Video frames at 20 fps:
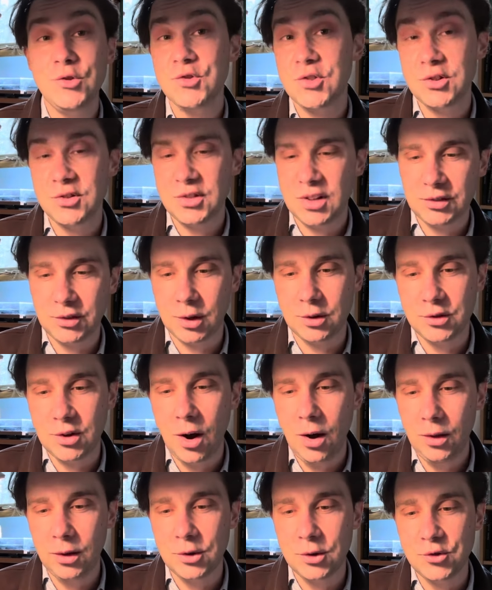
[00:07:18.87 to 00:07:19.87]
Žižek's
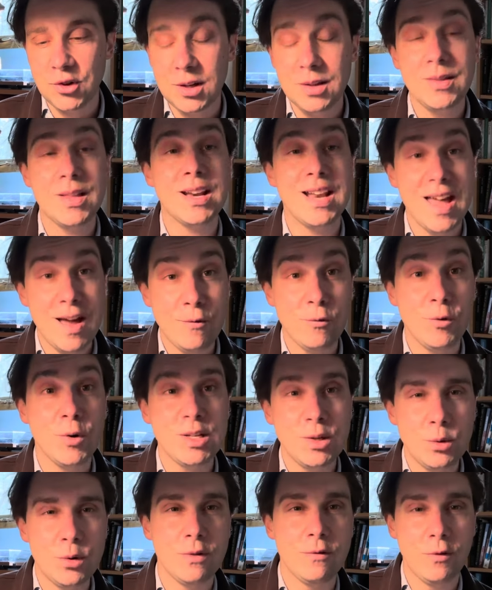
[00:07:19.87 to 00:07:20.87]
ontology that every
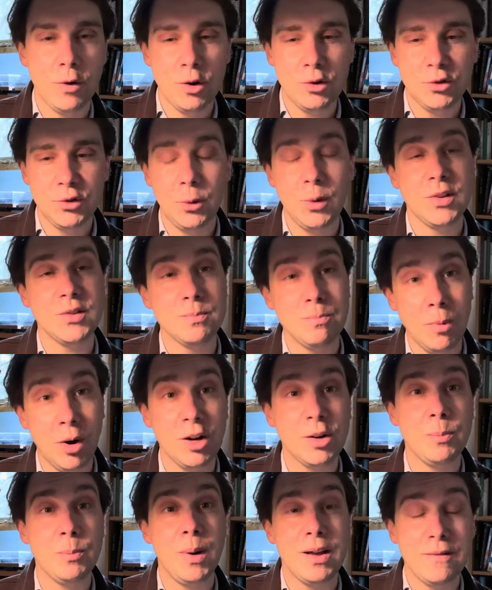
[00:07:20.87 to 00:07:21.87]
universal is
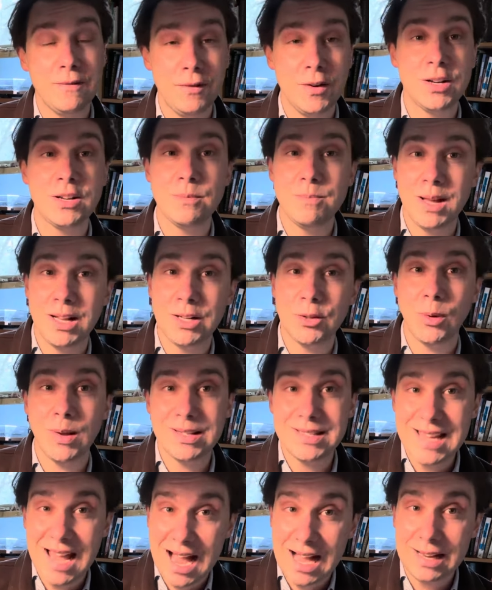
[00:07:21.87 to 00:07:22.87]
marked by a fundamental
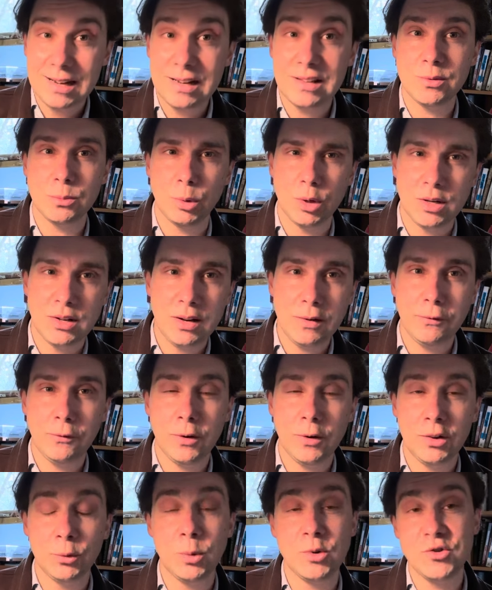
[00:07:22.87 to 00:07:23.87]
antagonism or
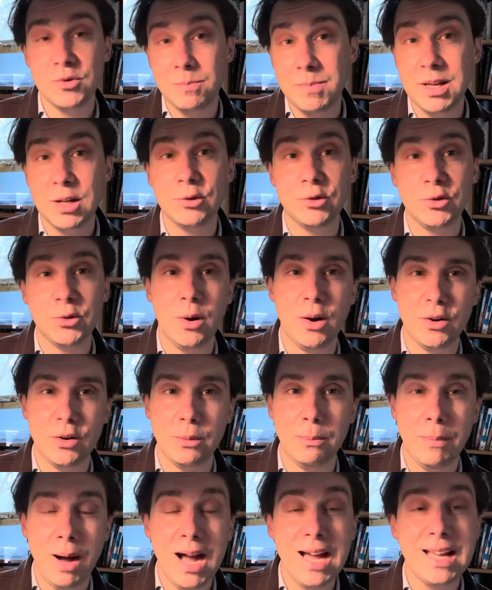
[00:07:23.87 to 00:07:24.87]
difference which appears to
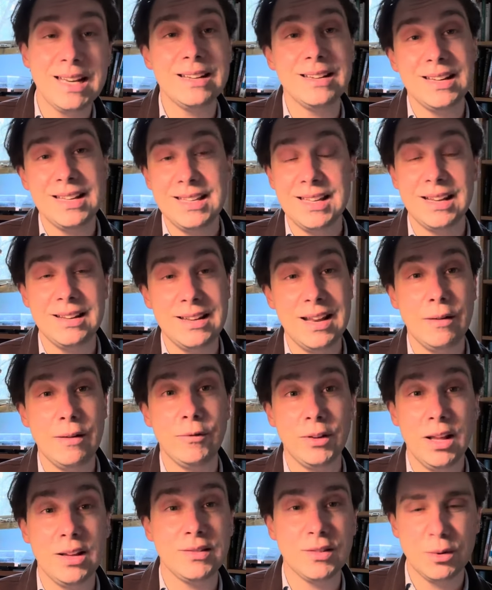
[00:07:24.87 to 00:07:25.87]
undermine it and yet
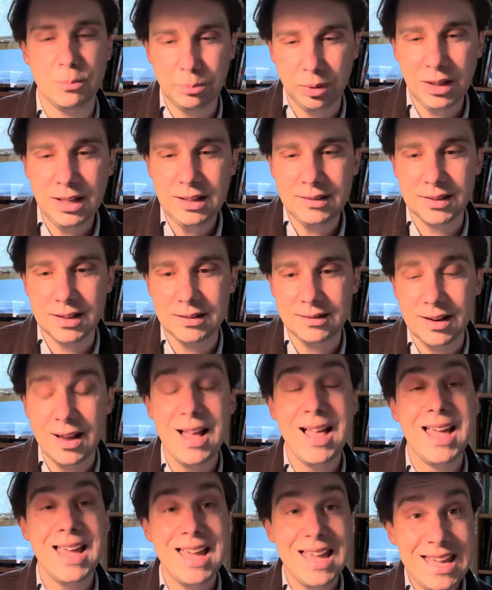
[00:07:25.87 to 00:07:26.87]
nevertheless completes it,
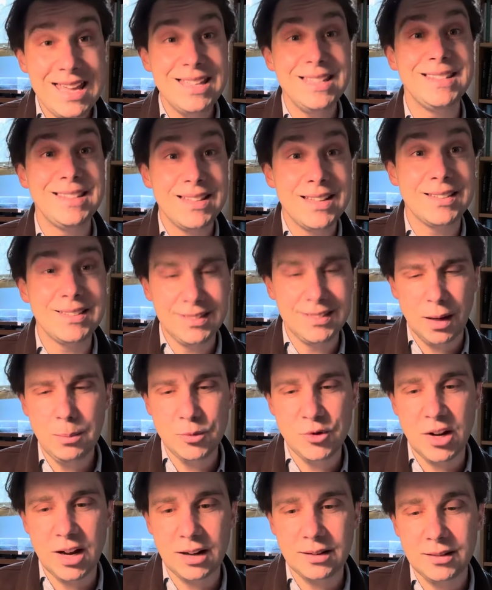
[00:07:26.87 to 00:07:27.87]
is the
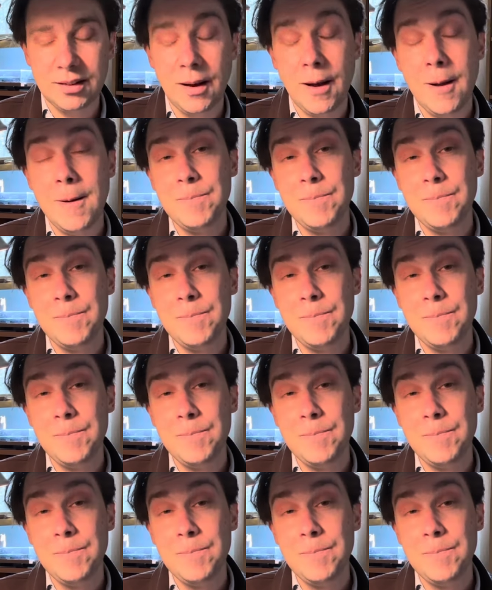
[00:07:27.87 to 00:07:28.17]
subject.